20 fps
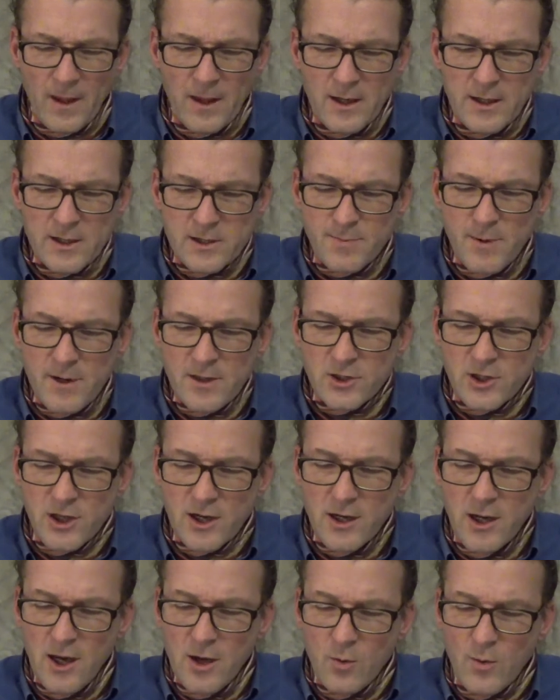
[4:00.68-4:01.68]

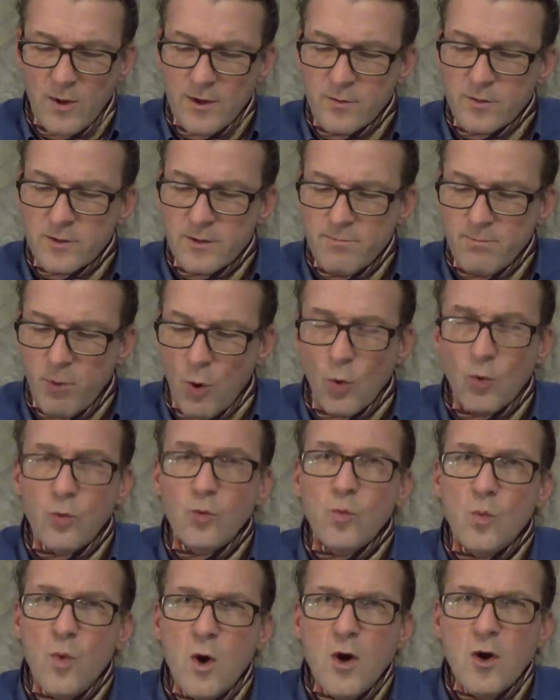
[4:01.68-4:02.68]
especially when there was
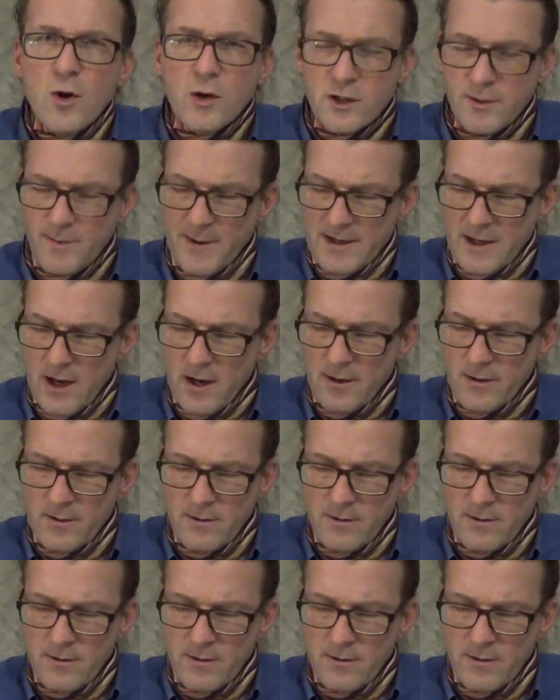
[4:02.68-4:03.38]
important work to be done.